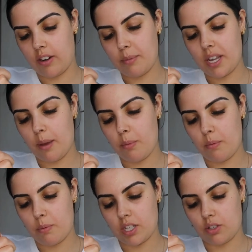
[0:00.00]
Let me get a
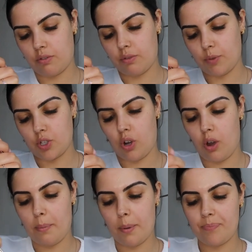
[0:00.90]
bit of Biscoff from the
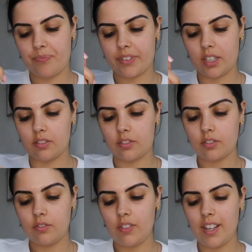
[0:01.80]
top.
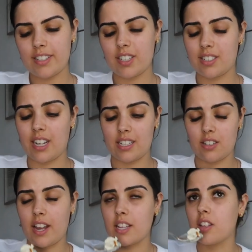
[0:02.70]
It does taste
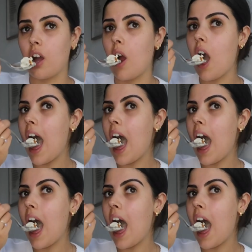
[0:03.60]
nice though.